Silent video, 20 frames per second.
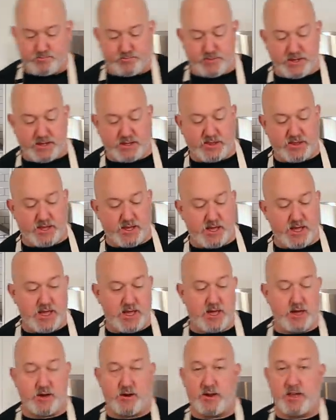big thing
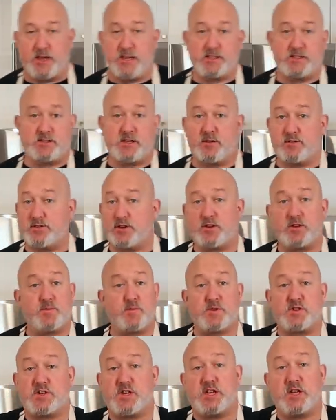here is don't turn the
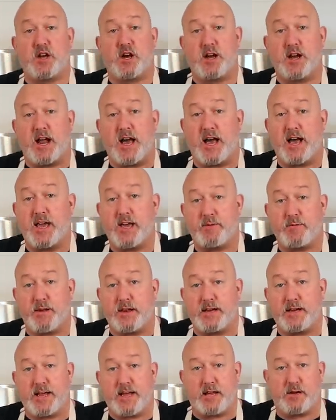machine on high
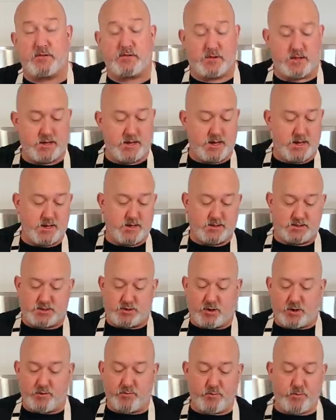right now.
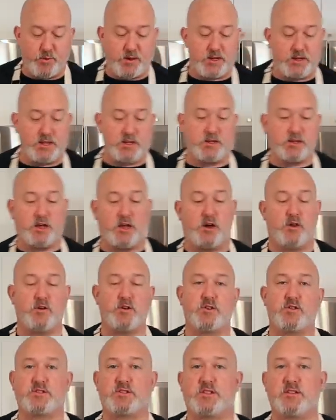Start really low.
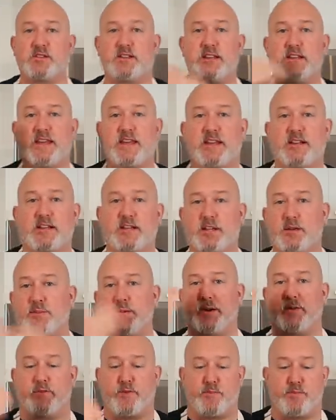You're still gonna get a little
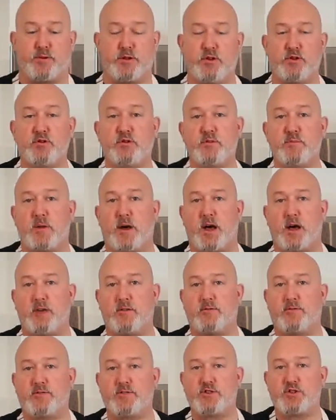bit of a plume of